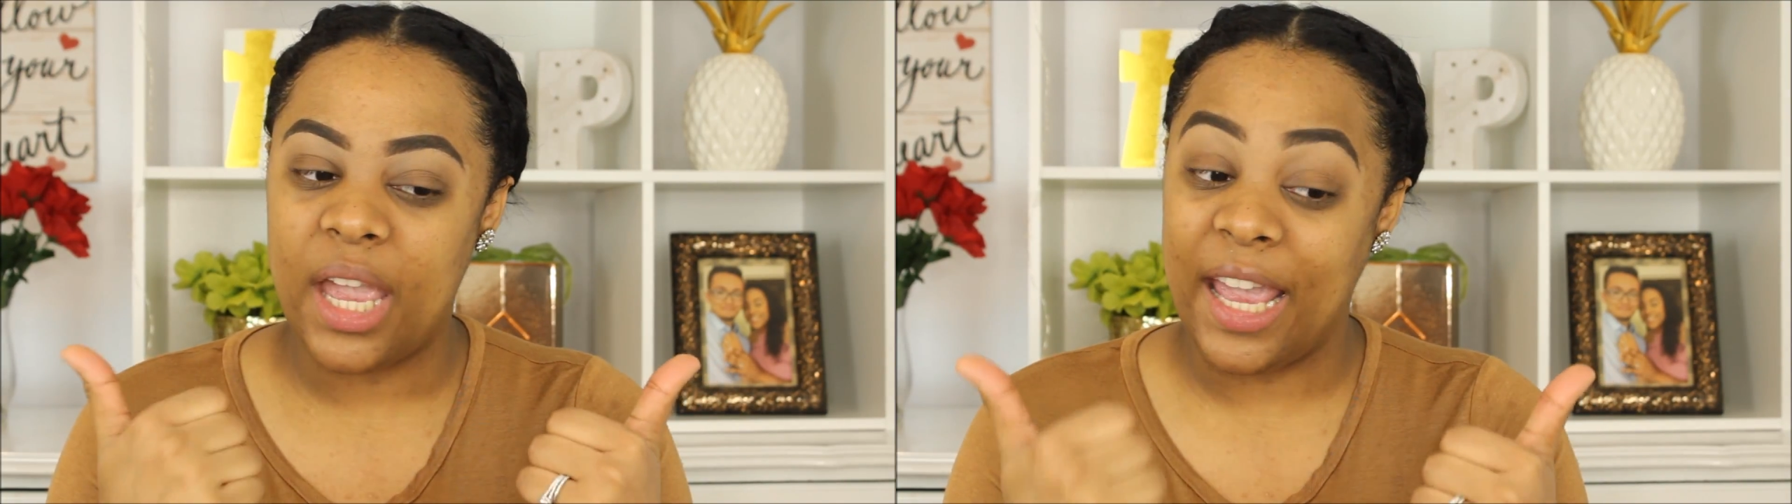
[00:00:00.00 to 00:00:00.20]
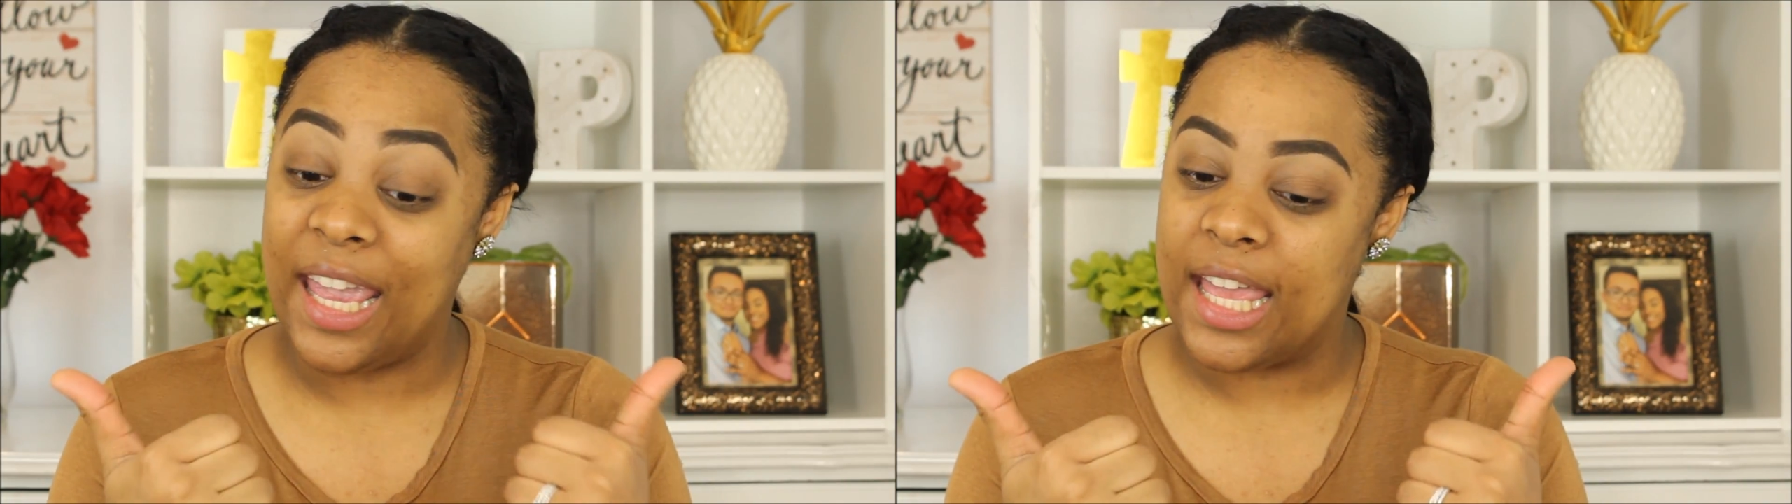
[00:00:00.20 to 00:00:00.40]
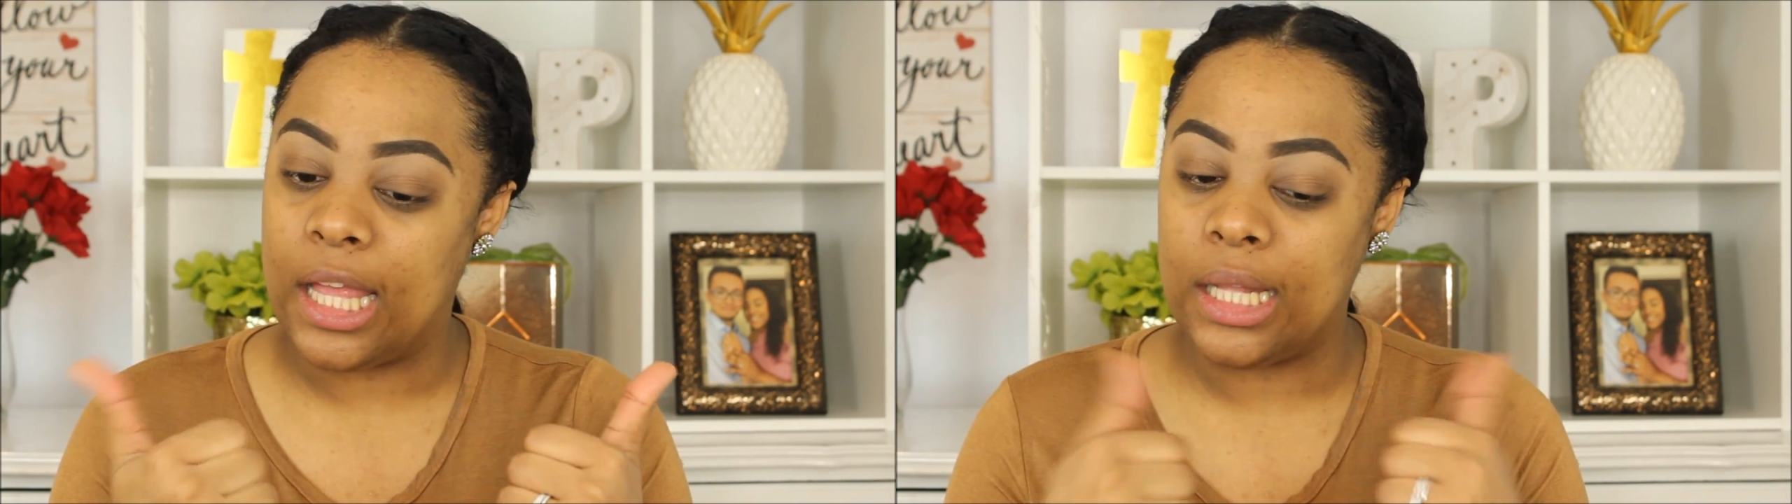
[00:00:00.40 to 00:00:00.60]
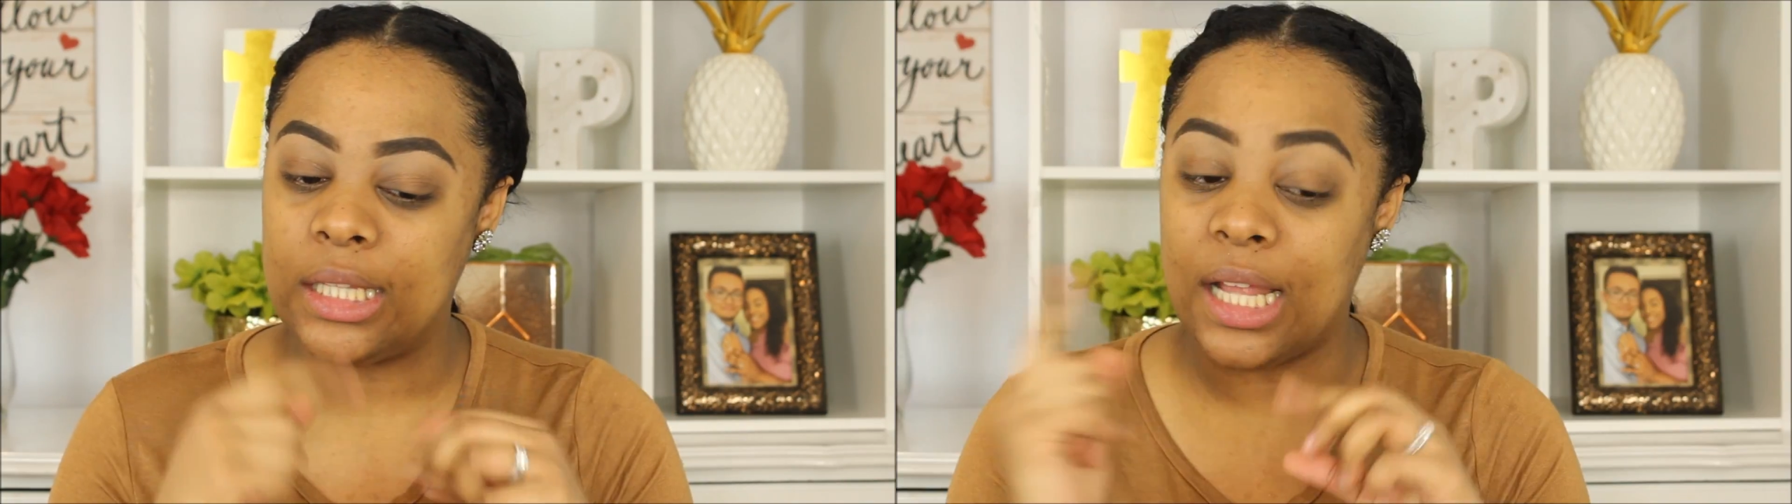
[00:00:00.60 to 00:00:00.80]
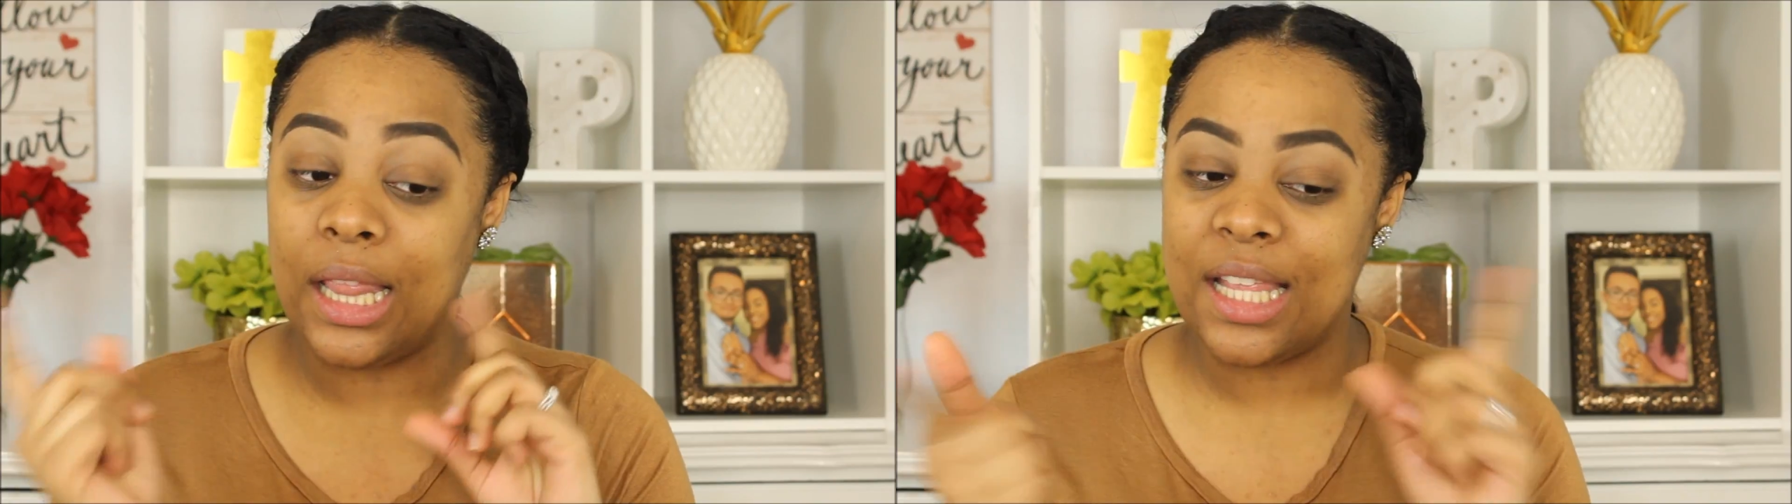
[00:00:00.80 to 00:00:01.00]
and
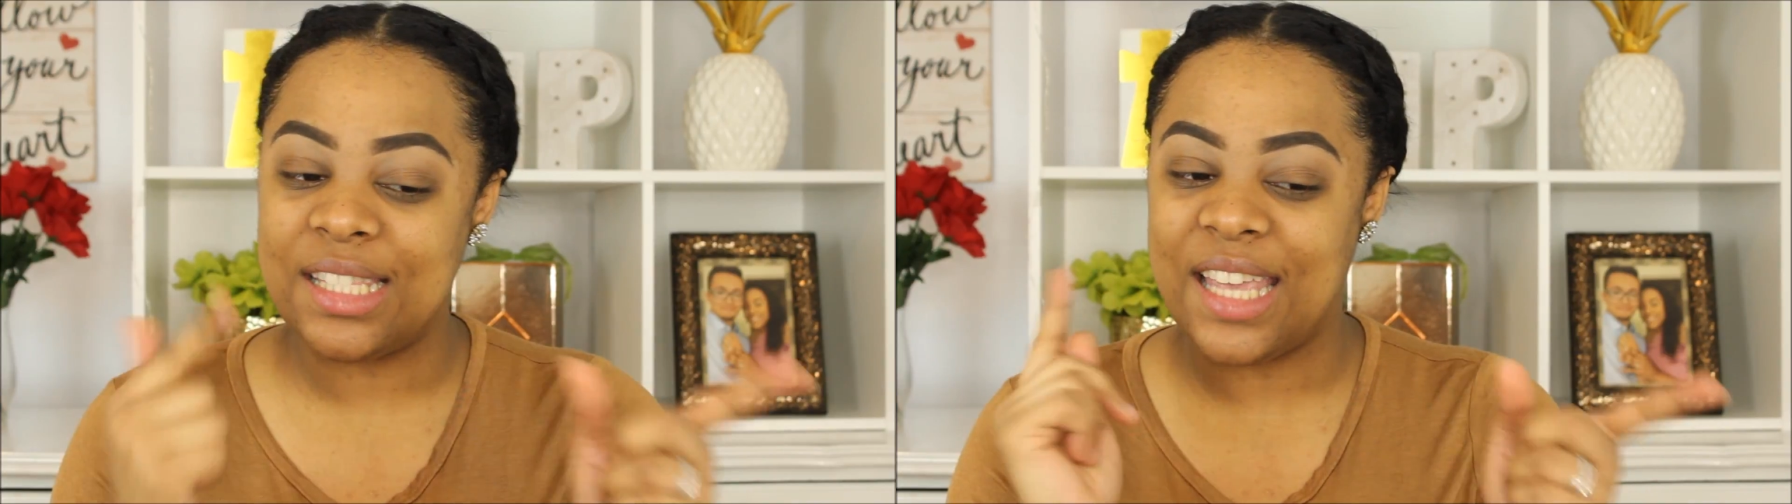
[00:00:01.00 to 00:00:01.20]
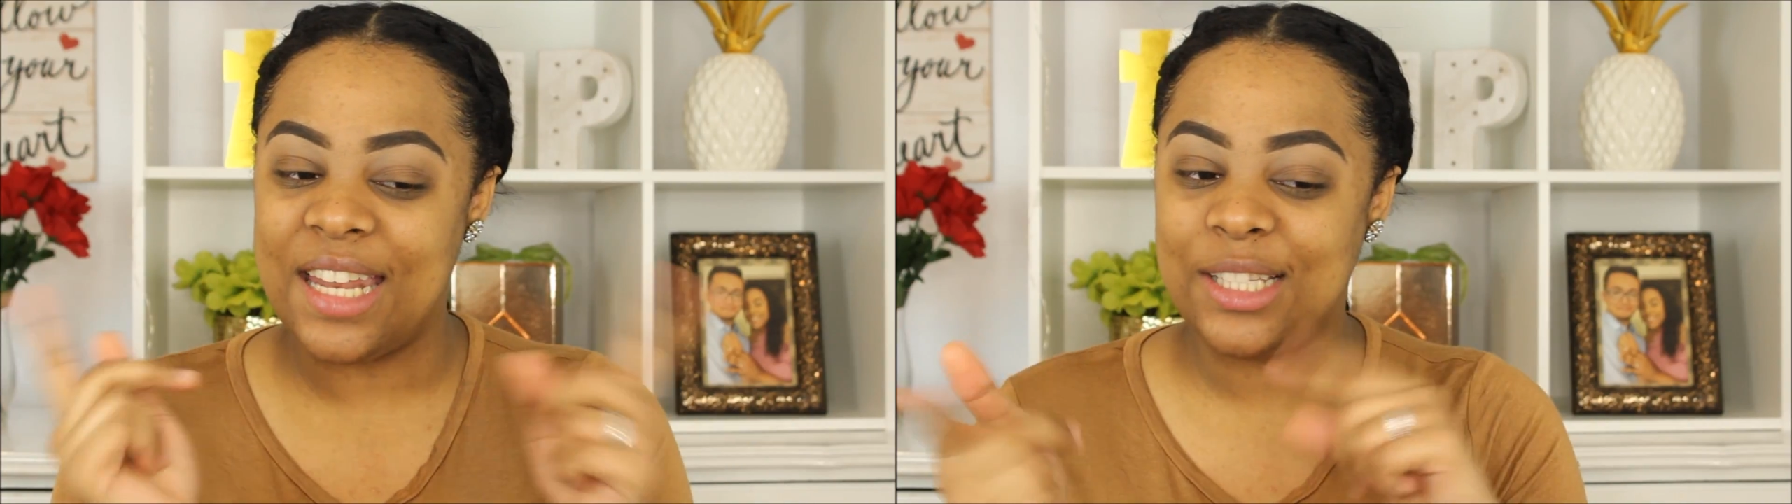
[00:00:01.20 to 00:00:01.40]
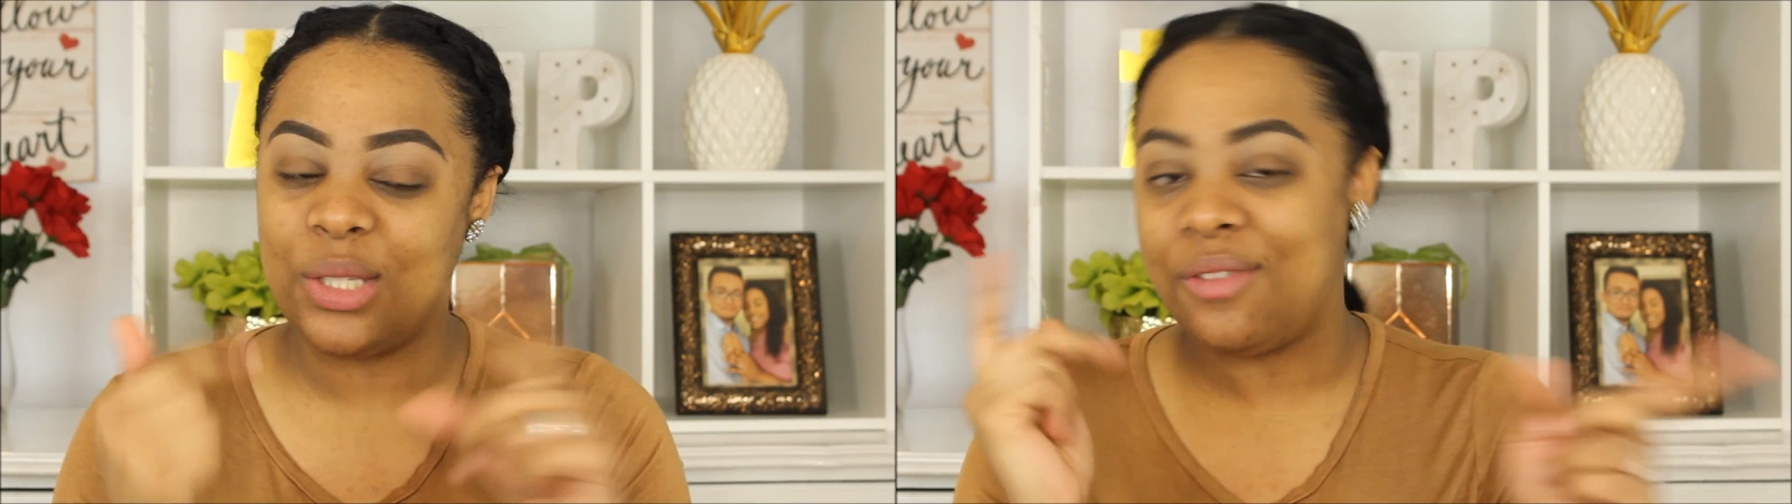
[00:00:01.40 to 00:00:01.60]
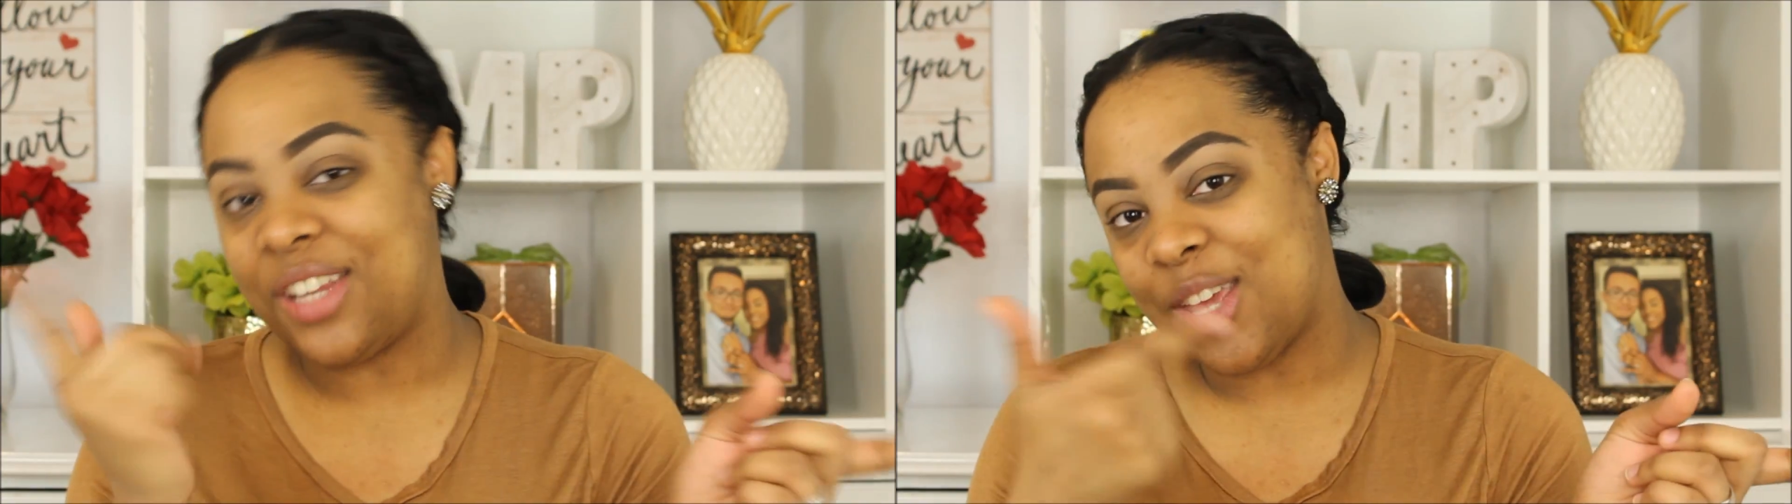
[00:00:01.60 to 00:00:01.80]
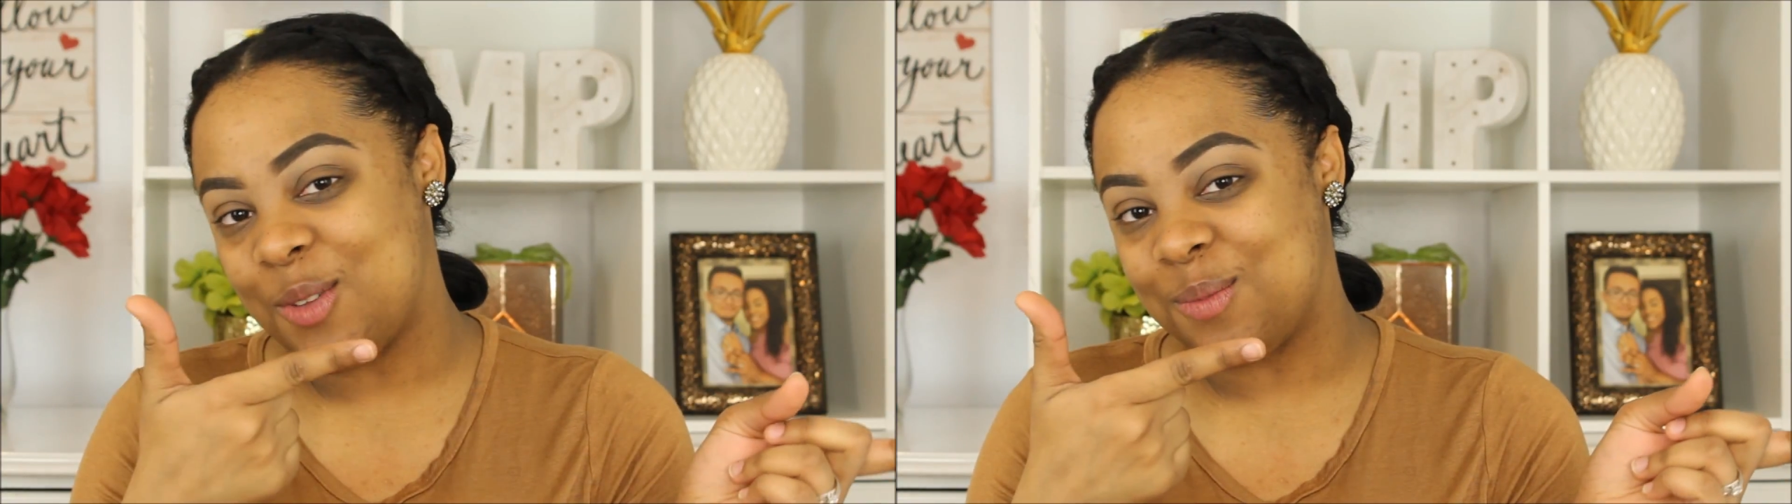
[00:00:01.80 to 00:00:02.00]
let's get into the
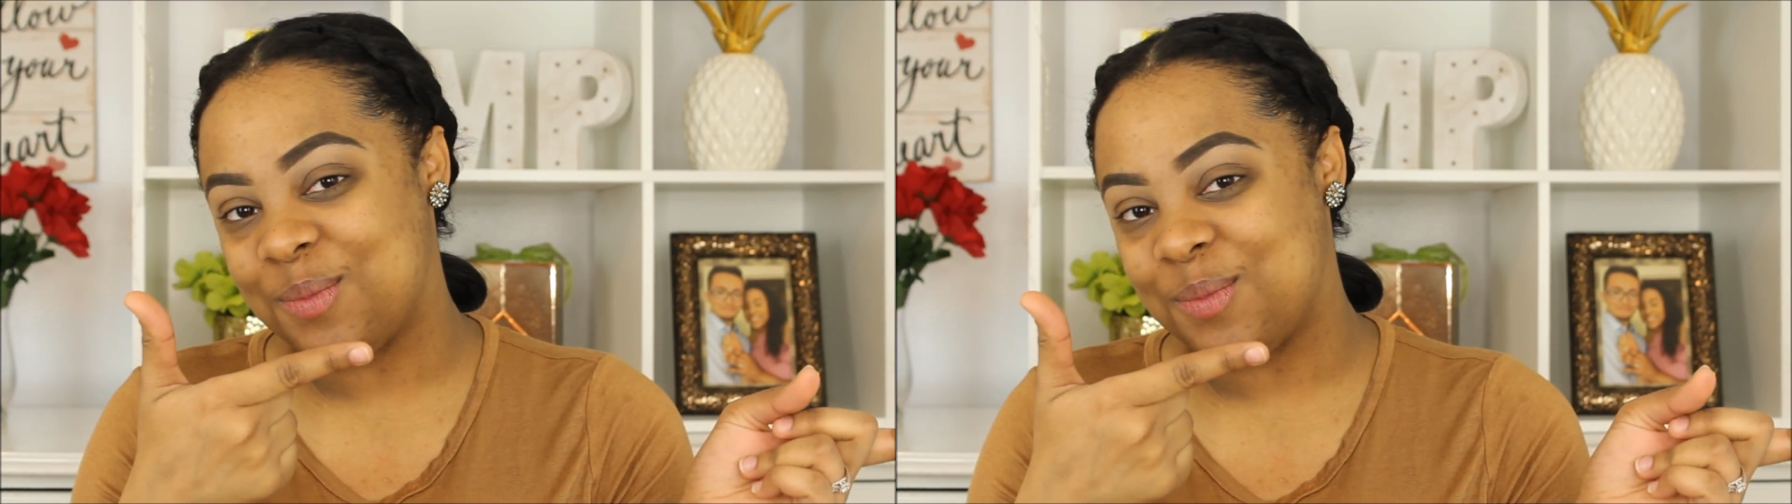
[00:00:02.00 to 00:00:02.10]
video.